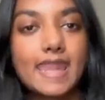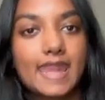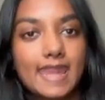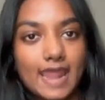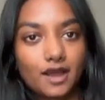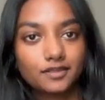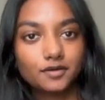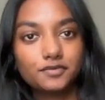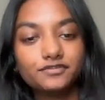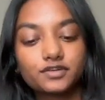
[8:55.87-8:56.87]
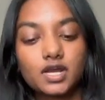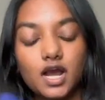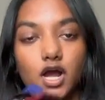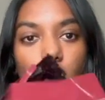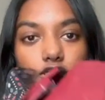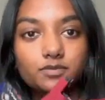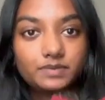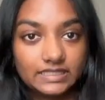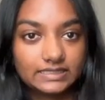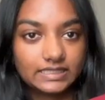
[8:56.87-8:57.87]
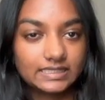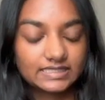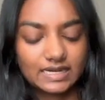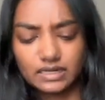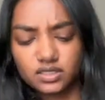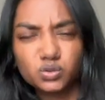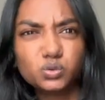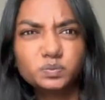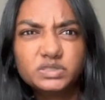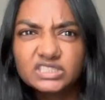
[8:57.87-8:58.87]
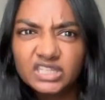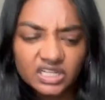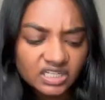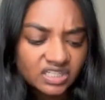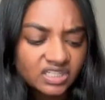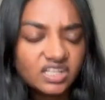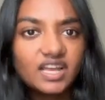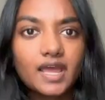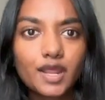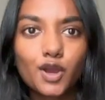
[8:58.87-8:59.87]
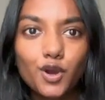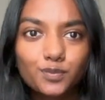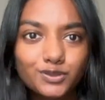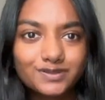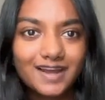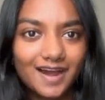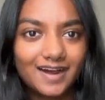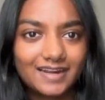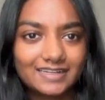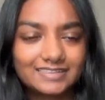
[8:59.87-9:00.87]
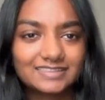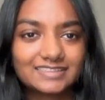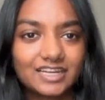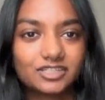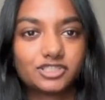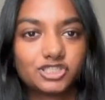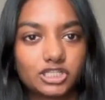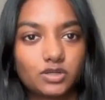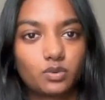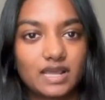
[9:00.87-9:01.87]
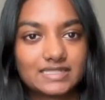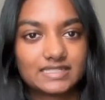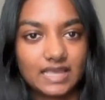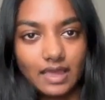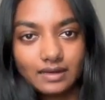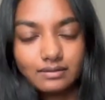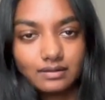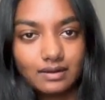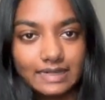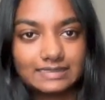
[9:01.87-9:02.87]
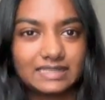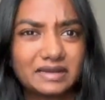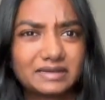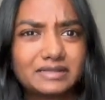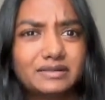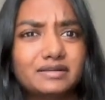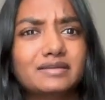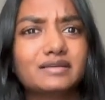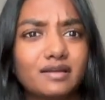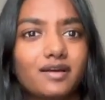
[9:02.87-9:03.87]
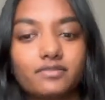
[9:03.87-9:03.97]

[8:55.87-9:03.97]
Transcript: now that we've cut all the pieces and I oops and I hope you guys understood what I said and I said it clearly enough